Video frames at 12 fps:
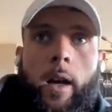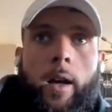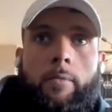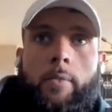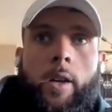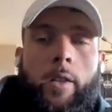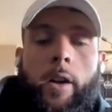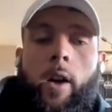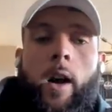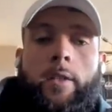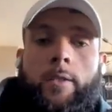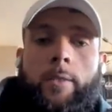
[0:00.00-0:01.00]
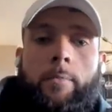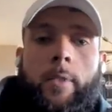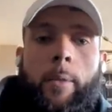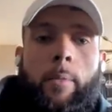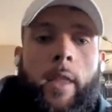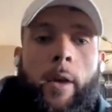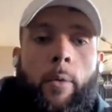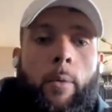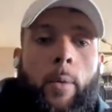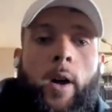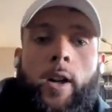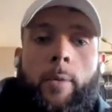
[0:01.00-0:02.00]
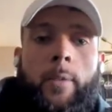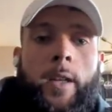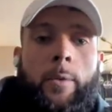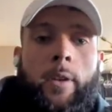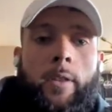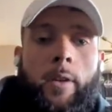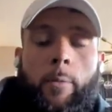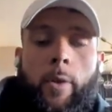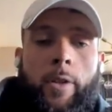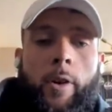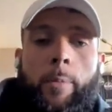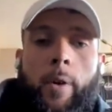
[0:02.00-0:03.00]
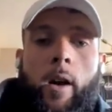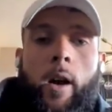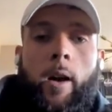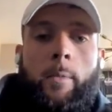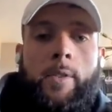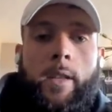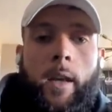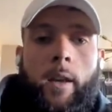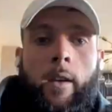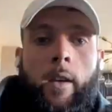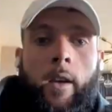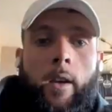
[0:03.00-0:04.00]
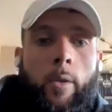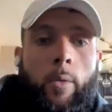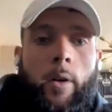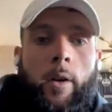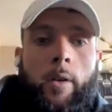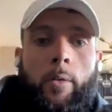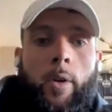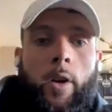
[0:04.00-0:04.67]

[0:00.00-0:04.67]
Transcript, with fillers: they're awesome. They welcomed me with open arms and were